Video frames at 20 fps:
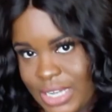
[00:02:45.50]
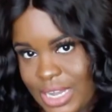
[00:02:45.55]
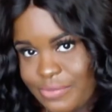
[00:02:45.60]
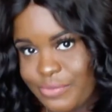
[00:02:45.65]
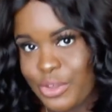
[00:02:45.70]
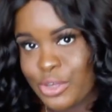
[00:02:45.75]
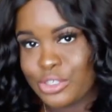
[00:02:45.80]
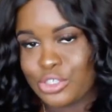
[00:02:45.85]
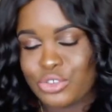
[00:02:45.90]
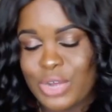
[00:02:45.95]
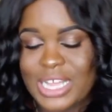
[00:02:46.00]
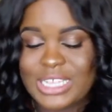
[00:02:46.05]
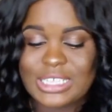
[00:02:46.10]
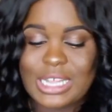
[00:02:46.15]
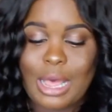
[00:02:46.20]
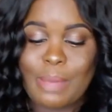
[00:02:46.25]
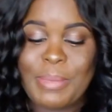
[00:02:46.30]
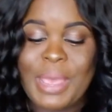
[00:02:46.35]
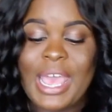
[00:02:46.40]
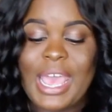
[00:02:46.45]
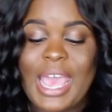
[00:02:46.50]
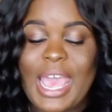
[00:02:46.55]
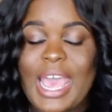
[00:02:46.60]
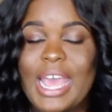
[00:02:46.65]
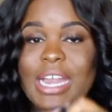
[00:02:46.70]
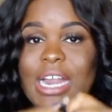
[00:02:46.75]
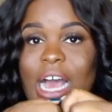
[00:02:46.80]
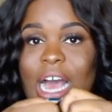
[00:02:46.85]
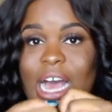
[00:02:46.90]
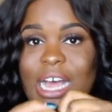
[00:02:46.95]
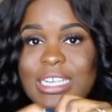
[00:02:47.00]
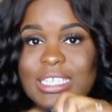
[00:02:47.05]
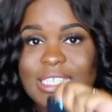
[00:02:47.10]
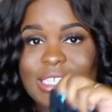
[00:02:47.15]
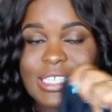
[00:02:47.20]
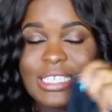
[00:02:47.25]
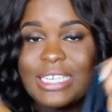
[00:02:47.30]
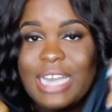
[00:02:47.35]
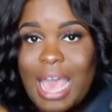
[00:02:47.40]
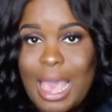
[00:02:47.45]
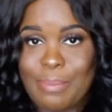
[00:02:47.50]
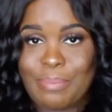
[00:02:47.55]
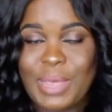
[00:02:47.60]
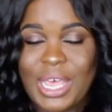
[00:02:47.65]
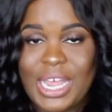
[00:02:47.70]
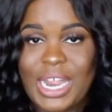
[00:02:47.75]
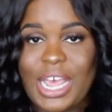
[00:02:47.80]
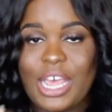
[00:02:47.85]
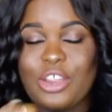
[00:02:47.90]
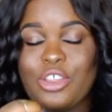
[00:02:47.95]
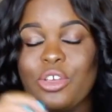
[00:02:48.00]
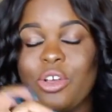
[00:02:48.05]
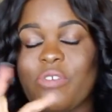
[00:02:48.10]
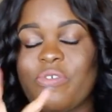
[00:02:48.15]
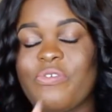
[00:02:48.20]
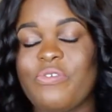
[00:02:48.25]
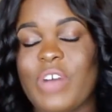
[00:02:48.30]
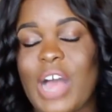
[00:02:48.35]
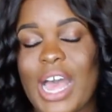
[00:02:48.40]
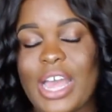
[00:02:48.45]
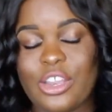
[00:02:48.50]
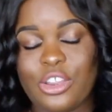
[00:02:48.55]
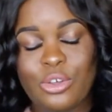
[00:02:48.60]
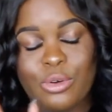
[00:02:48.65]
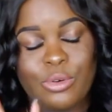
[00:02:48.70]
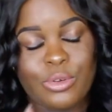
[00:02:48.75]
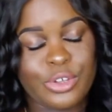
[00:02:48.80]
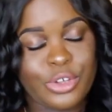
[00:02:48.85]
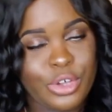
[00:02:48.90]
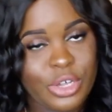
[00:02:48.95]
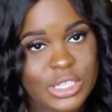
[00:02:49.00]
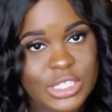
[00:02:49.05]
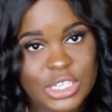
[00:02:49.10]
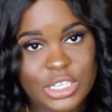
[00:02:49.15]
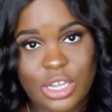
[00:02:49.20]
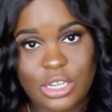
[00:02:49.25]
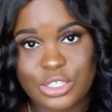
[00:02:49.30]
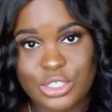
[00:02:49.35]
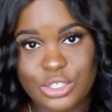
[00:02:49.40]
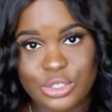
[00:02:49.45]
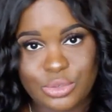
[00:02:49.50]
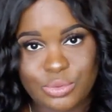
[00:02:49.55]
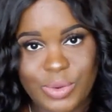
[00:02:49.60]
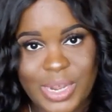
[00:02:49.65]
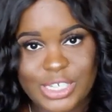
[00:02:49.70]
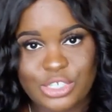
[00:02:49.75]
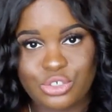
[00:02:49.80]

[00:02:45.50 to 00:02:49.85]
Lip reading: lift your dress up and unsnap it, and you're fine. You're good to go to the